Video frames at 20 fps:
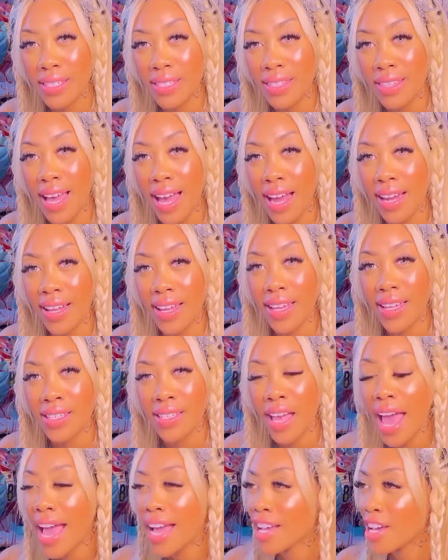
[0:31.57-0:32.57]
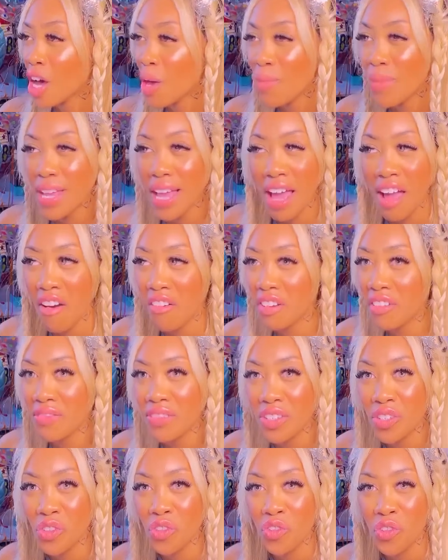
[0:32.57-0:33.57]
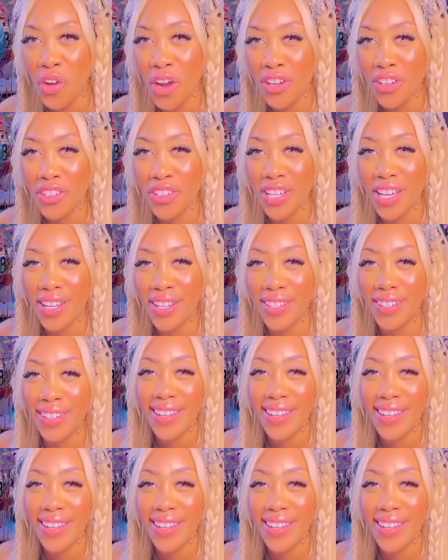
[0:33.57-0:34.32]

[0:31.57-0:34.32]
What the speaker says: that is coming out of destruction.